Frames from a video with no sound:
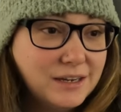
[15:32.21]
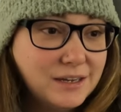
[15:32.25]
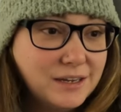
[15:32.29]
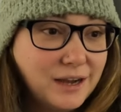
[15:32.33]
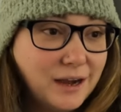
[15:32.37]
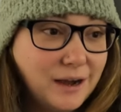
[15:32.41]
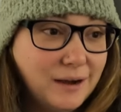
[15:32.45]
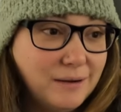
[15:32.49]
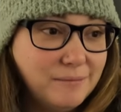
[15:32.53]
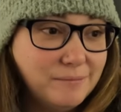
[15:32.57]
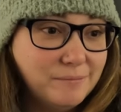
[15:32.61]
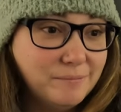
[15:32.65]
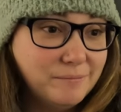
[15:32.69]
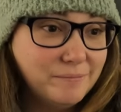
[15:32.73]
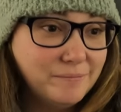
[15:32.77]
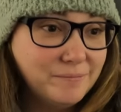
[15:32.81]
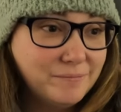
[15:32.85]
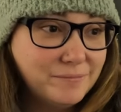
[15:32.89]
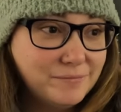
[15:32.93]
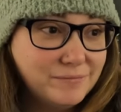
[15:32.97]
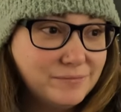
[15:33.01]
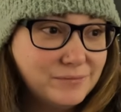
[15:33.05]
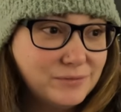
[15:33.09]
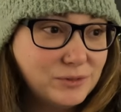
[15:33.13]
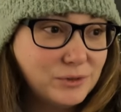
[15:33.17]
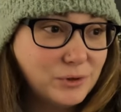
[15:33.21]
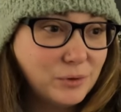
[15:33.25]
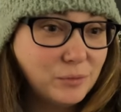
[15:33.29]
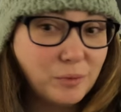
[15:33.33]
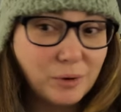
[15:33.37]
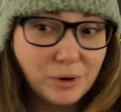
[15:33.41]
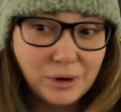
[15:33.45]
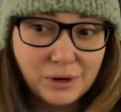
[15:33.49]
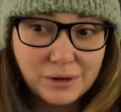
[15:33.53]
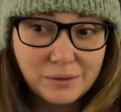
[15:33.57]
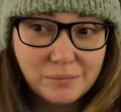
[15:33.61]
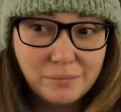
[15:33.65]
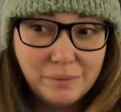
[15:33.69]
Come to
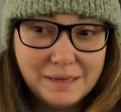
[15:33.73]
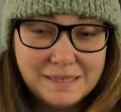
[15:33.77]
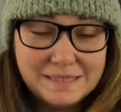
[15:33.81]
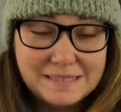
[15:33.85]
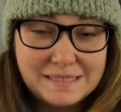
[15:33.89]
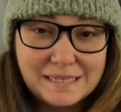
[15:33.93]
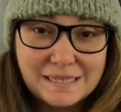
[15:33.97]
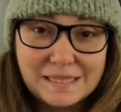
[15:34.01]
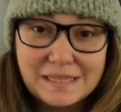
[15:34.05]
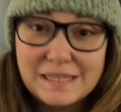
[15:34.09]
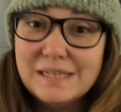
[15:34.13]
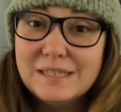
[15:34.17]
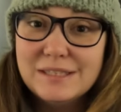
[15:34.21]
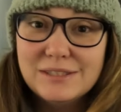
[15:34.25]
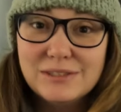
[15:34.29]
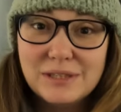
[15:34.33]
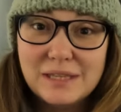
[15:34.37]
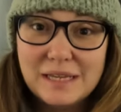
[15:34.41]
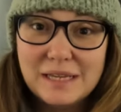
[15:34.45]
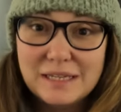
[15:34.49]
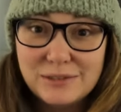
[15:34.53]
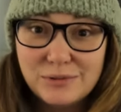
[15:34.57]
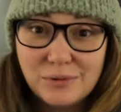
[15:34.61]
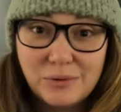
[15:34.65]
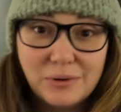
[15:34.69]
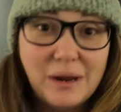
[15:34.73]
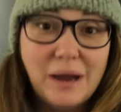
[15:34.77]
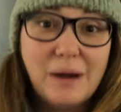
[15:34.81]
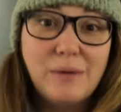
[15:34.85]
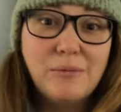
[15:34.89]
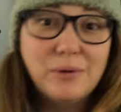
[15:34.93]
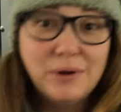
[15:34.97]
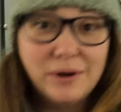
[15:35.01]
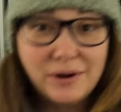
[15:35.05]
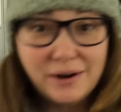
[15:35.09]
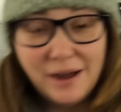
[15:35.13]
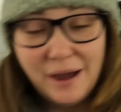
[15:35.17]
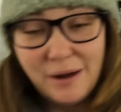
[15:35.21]
work basically. So that's where we're at.
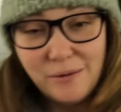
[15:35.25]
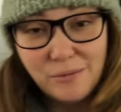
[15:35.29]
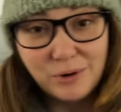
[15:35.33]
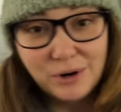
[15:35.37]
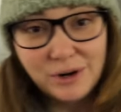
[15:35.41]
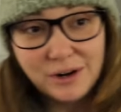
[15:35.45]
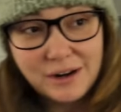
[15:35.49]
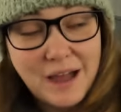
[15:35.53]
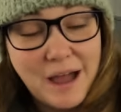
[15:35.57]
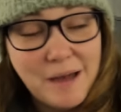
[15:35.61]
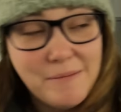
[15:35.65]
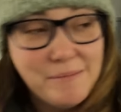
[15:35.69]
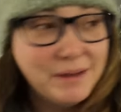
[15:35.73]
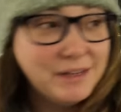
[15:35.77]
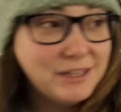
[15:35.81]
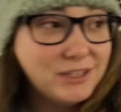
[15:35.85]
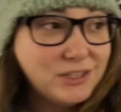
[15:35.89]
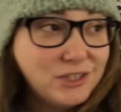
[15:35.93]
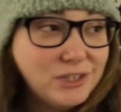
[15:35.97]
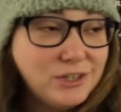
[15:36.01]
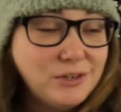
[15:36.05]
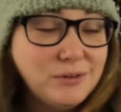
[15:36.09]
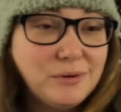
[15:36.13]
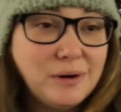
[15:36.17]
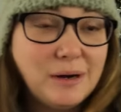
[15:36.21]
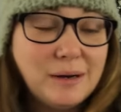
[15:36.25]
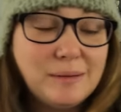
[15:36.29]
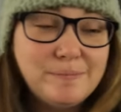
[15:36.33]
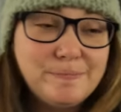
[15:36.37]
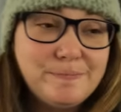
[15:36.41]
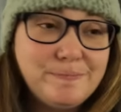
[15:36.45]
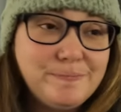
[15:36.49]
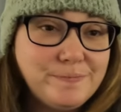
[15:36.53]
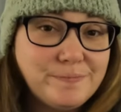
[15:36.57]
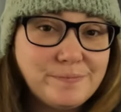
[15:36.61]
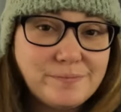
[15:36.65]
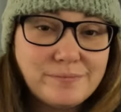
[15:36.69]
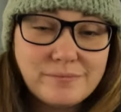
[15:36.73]
We're at work. I meant to
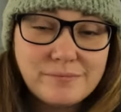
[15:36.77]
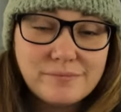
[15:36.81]
um